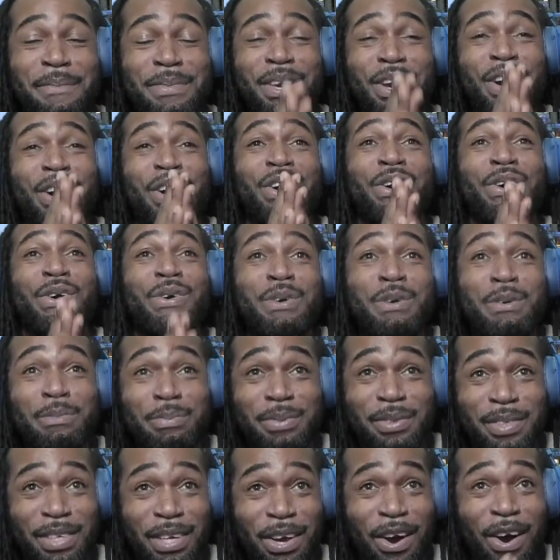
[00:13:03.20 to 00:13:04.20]
your
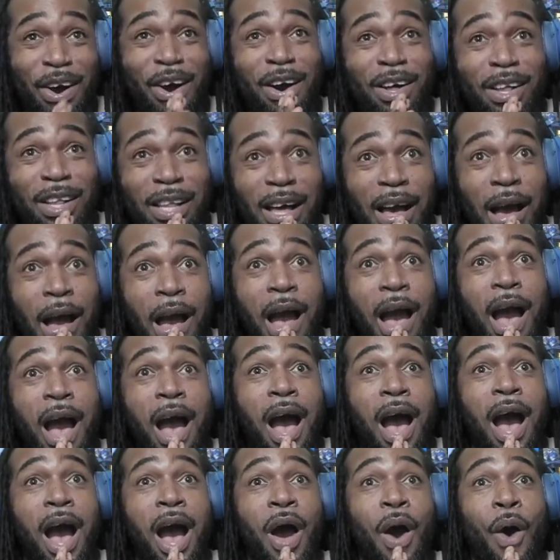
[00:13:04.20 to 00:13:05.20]
hoops, y'all.
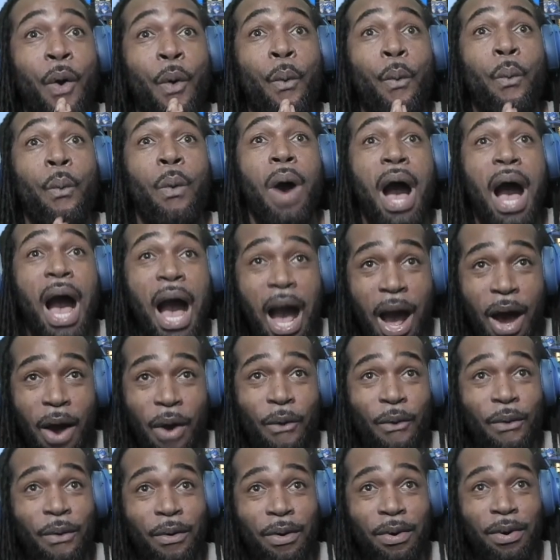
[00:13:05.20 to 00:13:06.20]

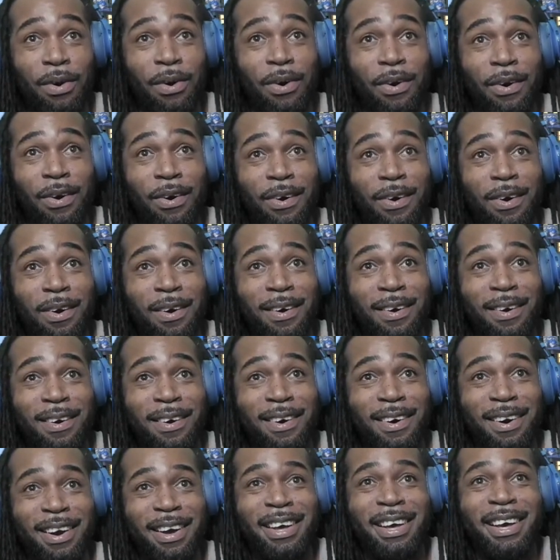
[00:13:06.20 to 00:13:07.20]
Wow.
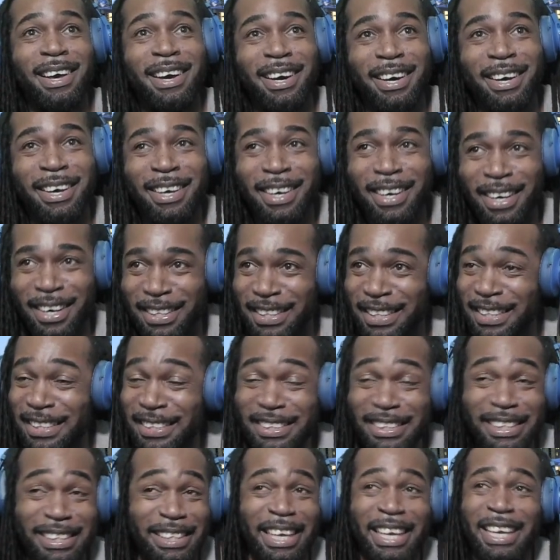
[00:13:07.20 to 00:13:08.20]

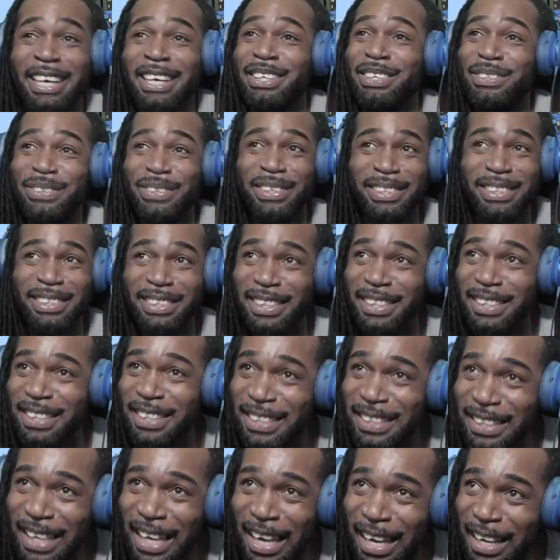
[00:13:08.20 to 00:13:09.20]
This is interesting
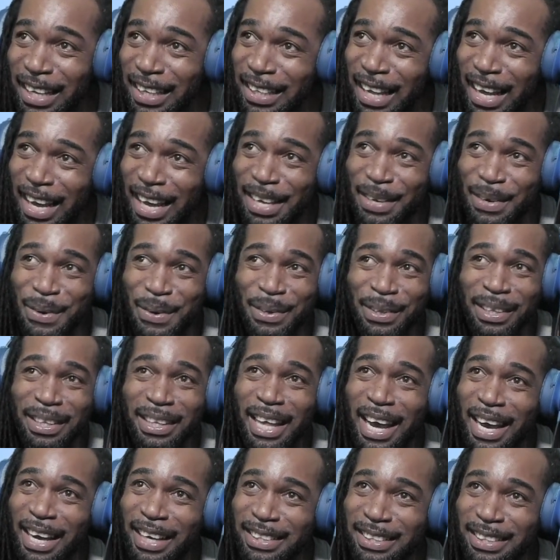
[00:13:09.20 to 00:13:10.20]
as hell, I ain't gonna
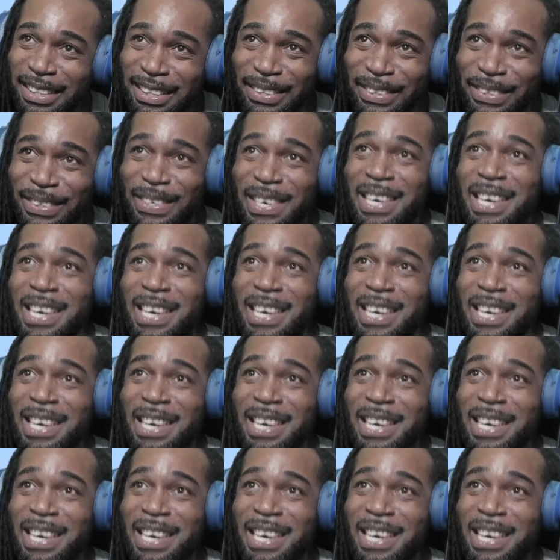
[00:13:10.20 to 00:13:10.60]
lie to you.